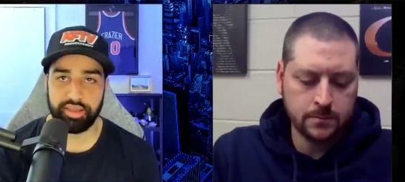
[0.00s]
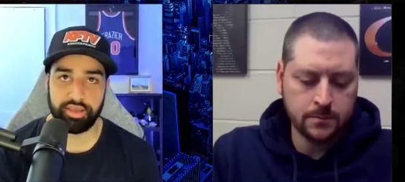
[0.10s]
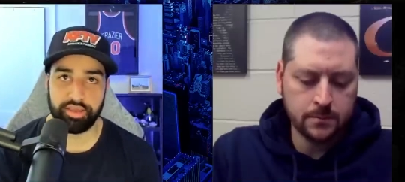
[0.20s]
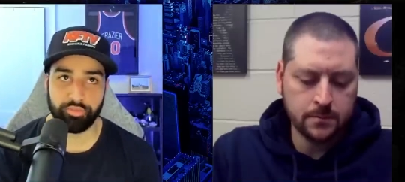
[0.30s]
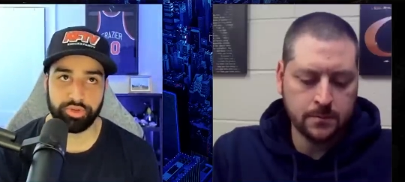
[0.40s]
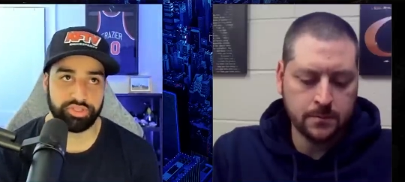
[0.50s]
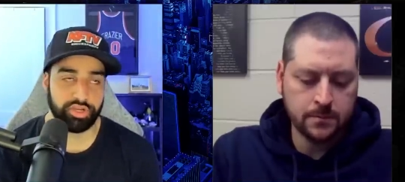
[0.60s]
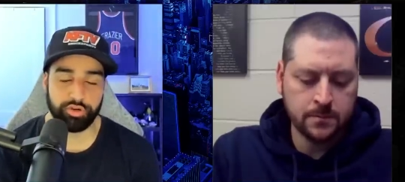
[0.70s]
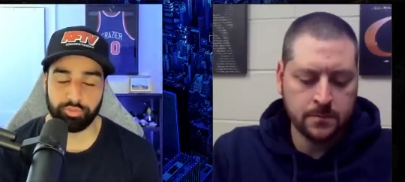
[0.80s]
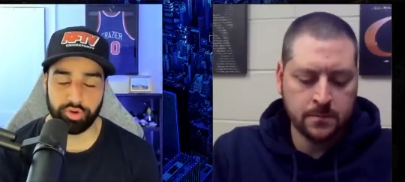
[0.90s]
Speaker 1: And with
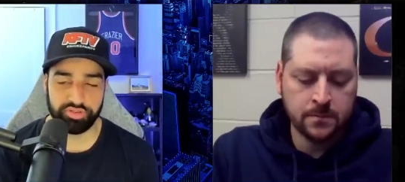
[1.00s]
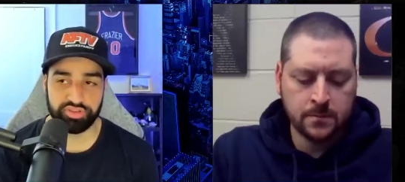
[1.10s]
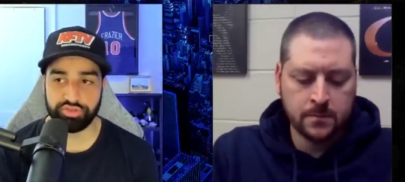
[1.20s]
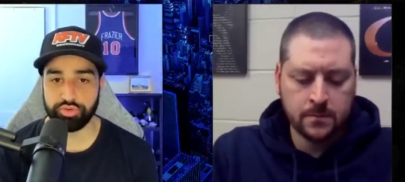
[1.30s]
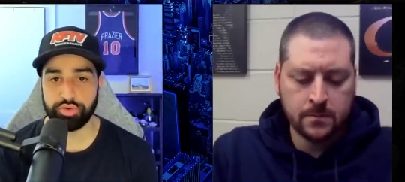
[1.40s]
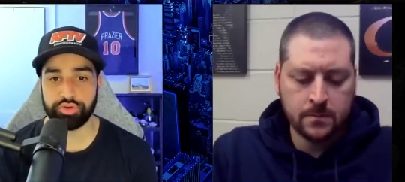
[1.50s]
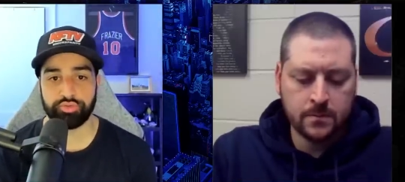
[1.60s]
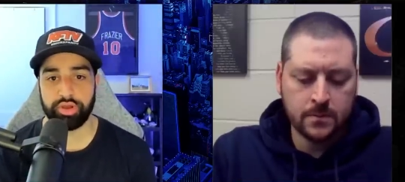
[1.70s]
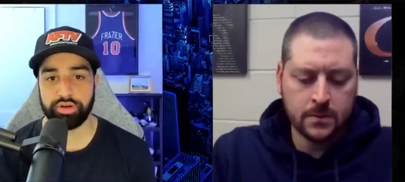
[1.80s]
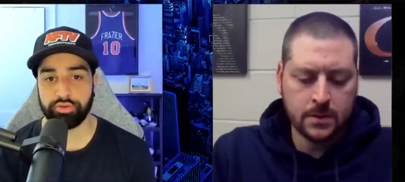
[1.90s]
Jalen Brunson,
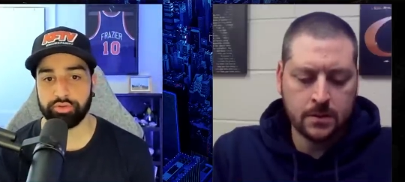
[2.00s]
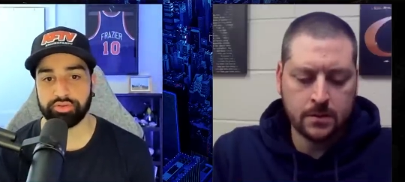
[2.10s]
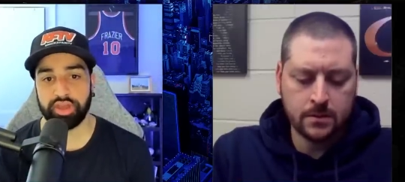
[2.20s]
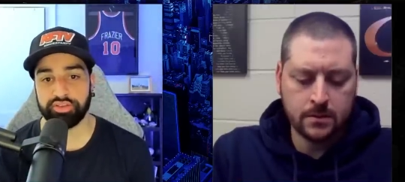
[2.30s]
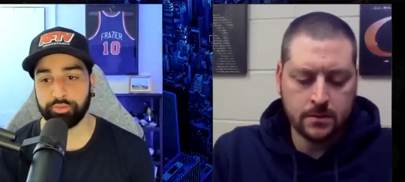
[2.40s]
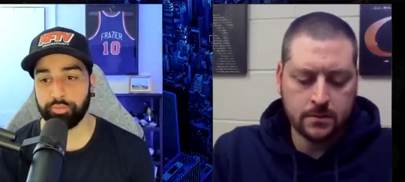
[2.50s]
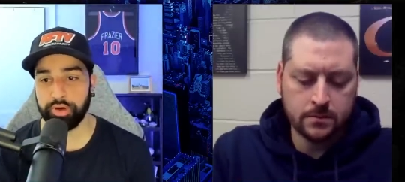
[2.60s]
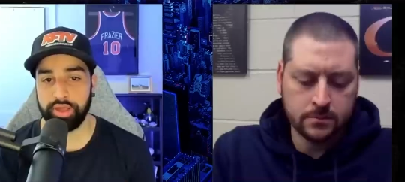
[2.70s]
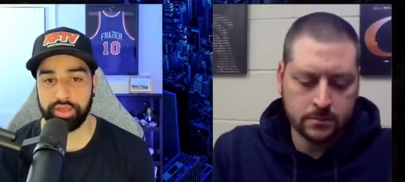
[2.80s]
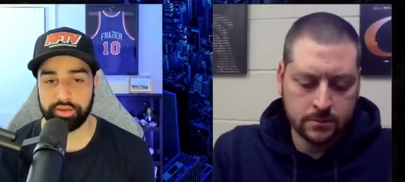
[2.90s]
Julius Randle, those guys are
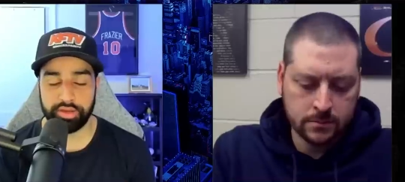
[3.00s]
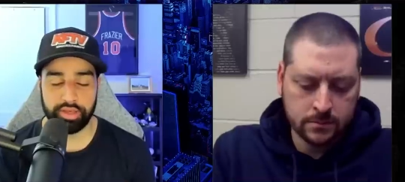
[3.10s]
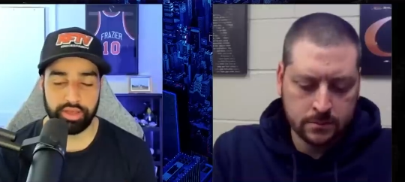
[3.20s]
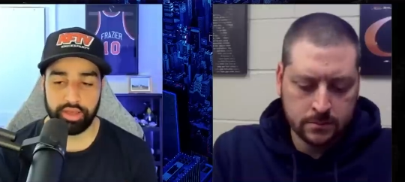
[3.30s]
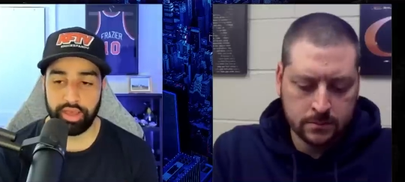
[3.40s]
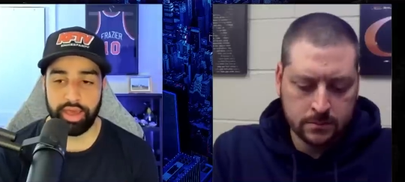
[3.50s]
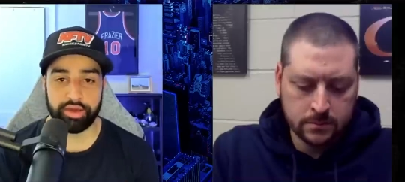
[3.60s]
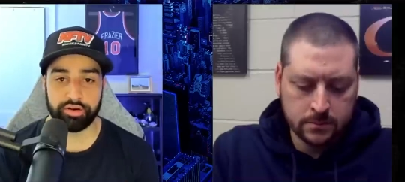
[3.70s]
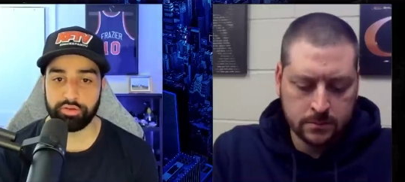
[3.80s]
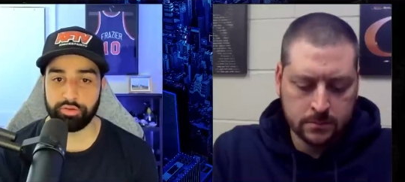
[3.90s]
playing
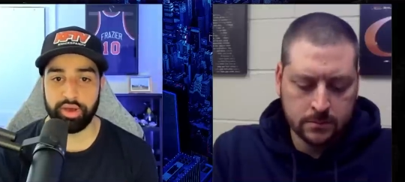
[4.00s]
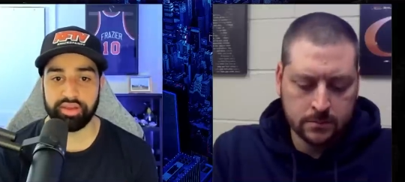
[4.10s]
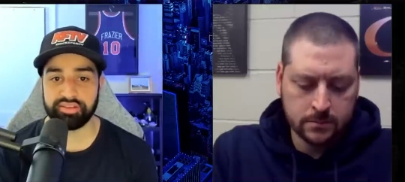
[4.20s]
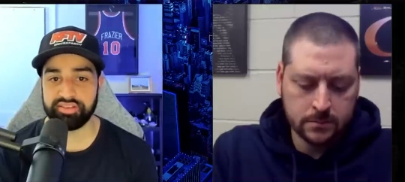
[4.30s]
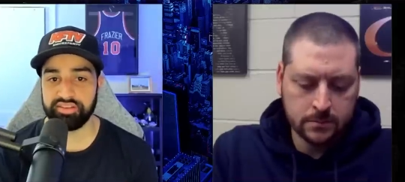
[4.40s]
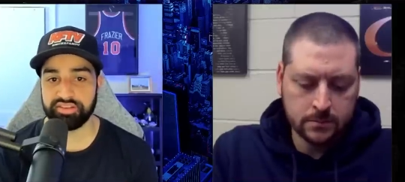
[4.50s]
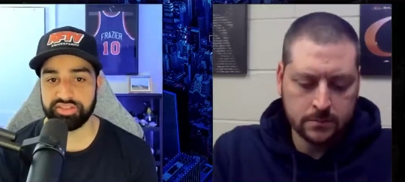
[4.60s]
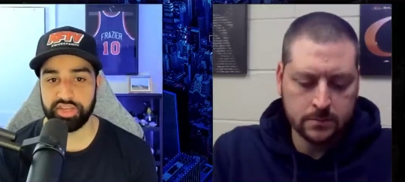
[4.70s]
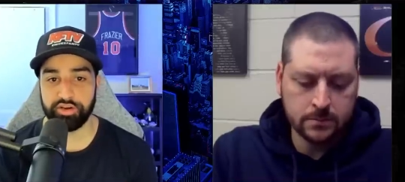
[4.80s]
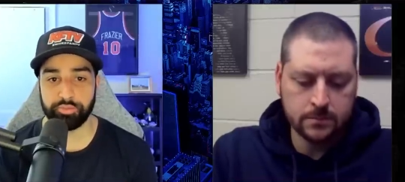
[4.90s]
out of their minds this
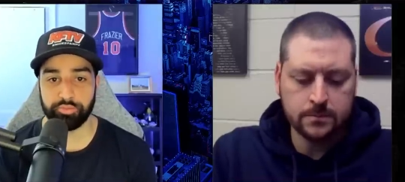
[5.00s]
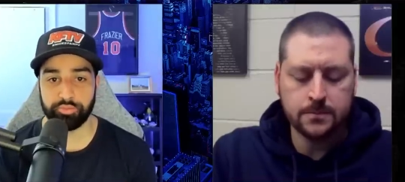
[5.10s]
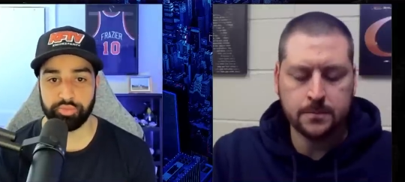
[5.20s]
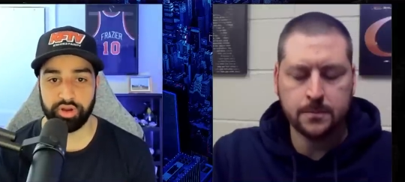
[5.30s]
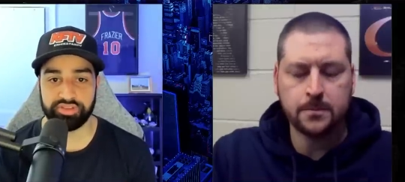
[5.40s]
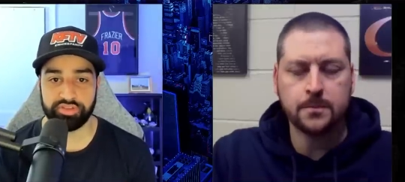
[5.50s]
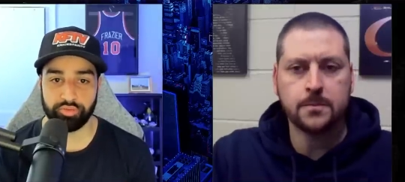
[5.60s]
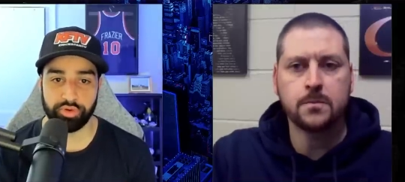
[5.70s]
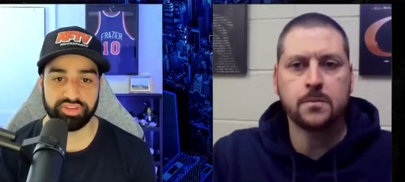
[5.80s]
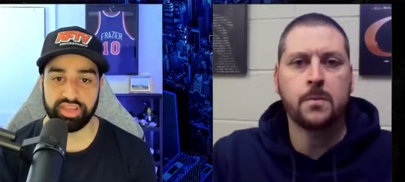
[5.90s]
season. Jalen Brunson
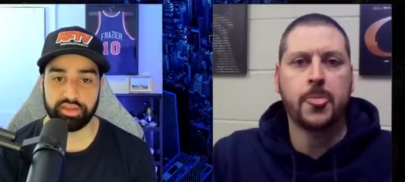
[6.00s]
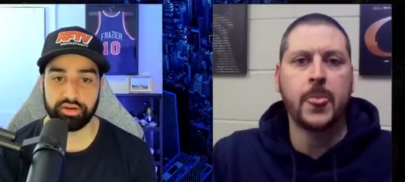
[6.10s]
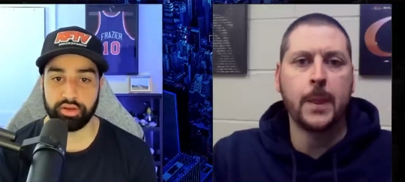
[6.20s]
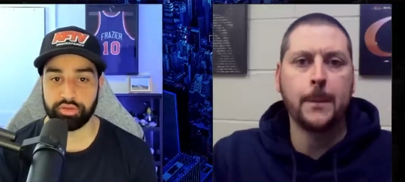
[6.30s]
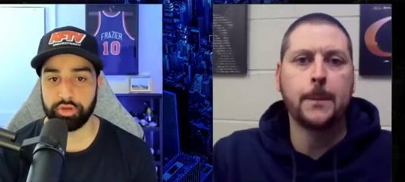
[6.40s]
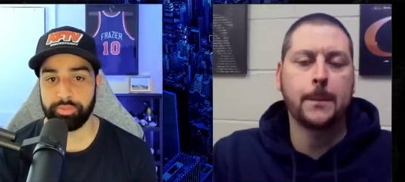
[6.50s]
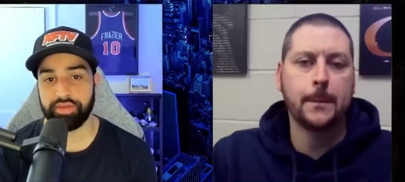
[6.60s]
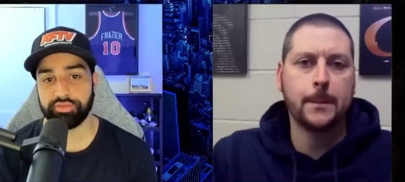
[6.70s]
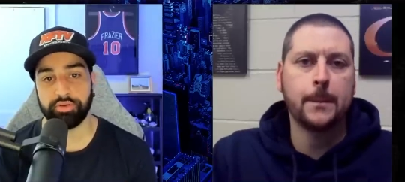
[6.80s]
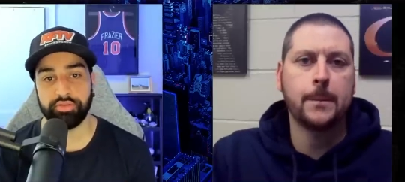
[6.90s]
really taking another leap
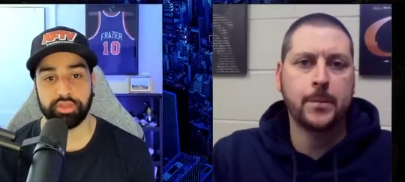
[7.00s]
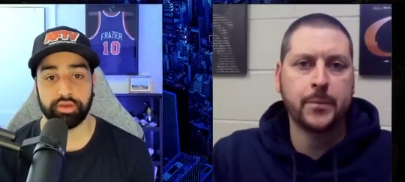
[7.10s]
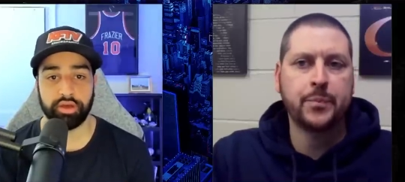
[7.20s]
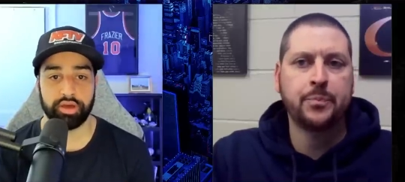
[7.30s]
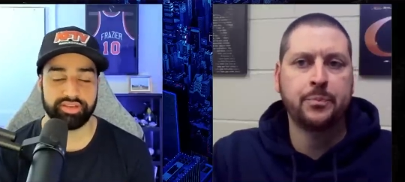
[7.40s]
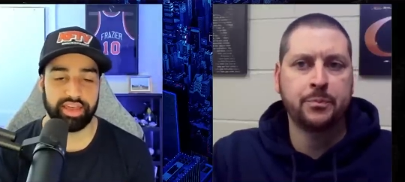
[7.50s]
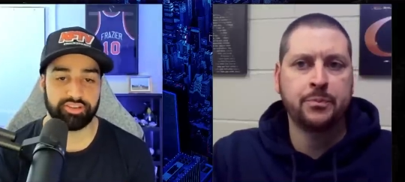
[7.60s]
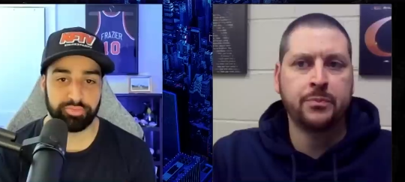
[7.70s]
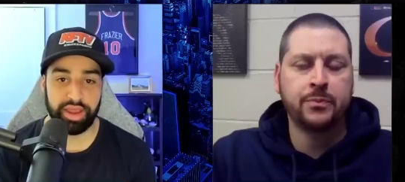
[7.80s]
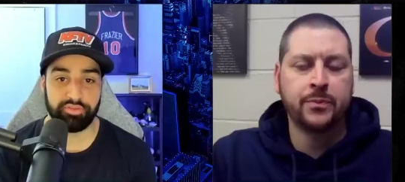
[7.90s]
after leaving the uh,
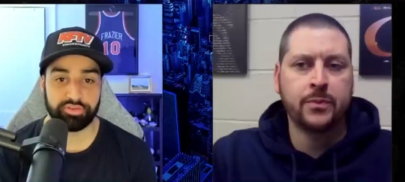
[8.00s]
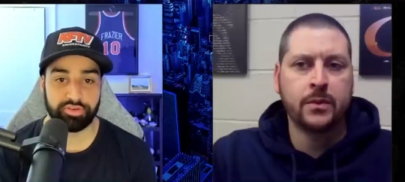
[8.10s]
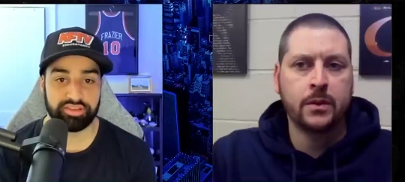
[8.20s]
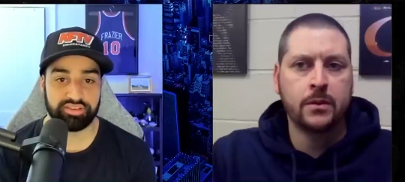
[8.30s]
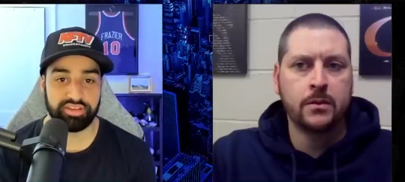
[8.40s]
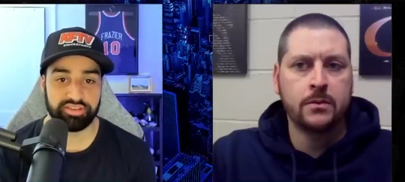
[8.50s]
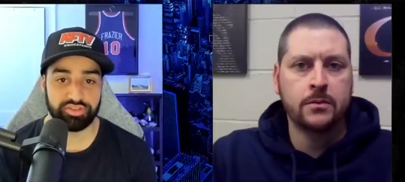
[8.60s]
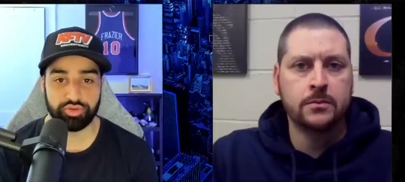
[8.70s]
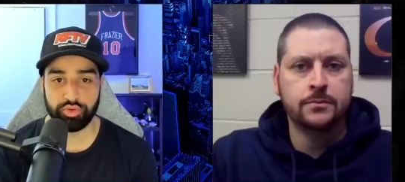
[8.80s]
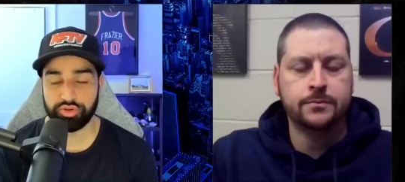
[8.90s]
Dallas Mavericks last season.
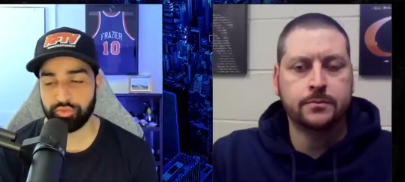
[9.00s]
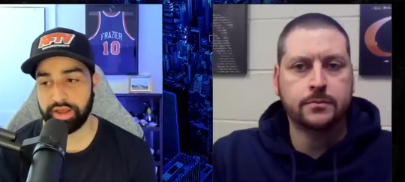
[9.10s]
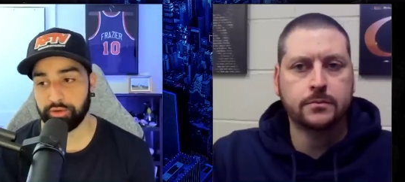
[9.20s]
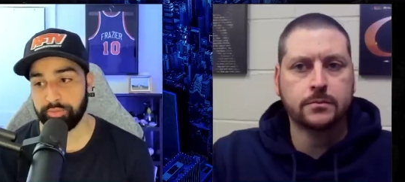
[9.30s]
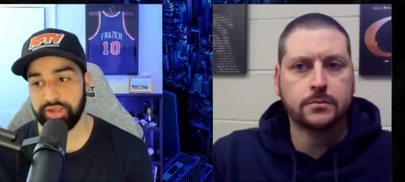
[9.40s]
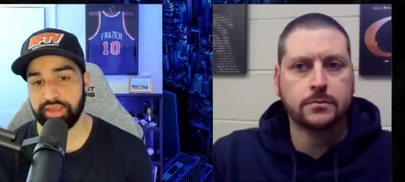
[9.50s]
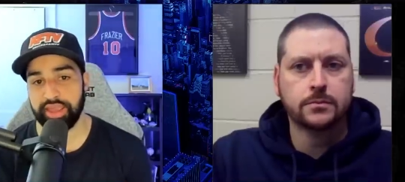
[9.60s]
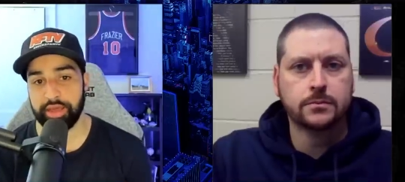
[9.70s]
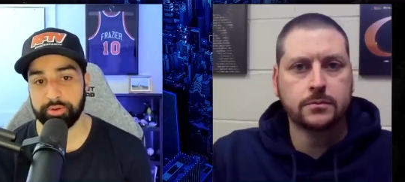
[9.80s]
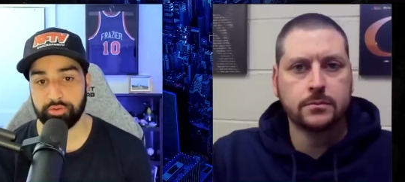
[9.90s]
Julius Randle being
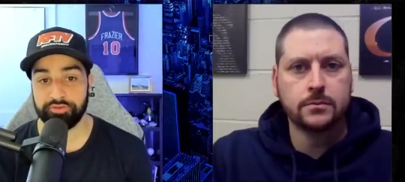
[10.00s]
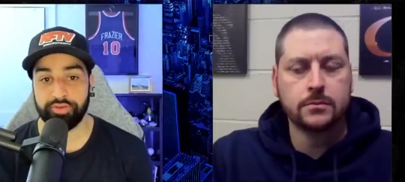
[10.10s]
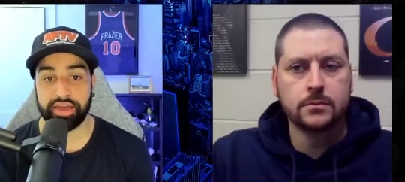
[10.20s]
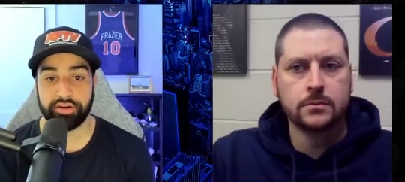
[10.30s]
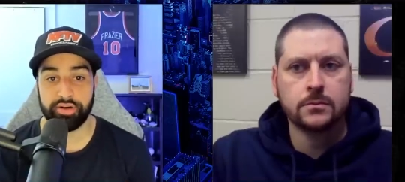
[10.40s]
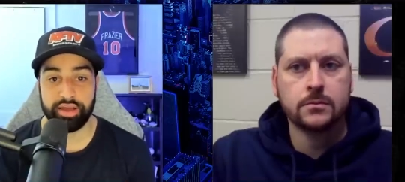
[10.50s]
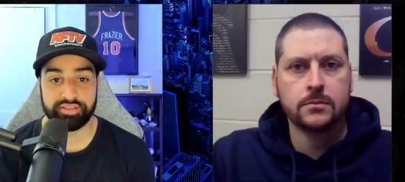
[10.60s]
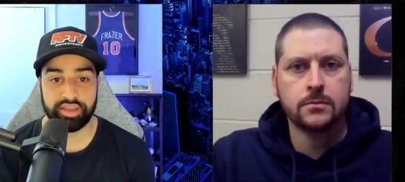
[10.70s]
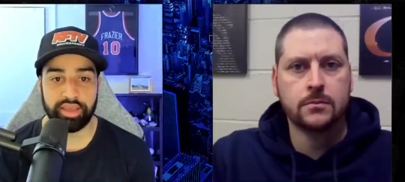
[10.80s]
able to revitalize